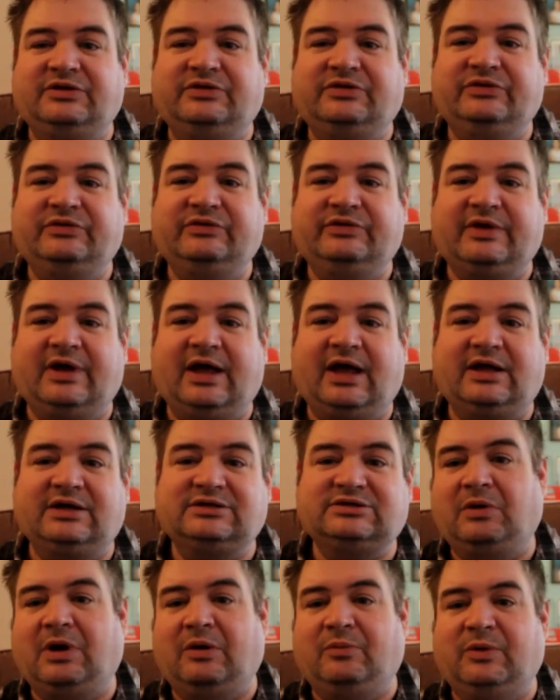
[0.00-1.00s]
to do
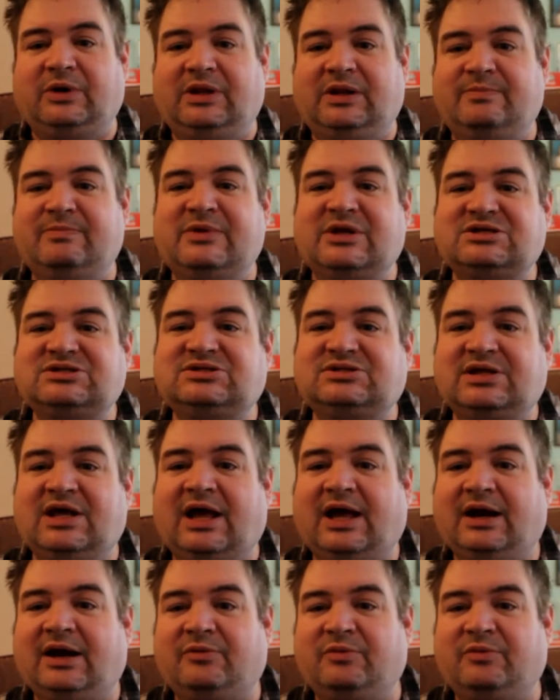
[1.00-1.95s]
that really miss that.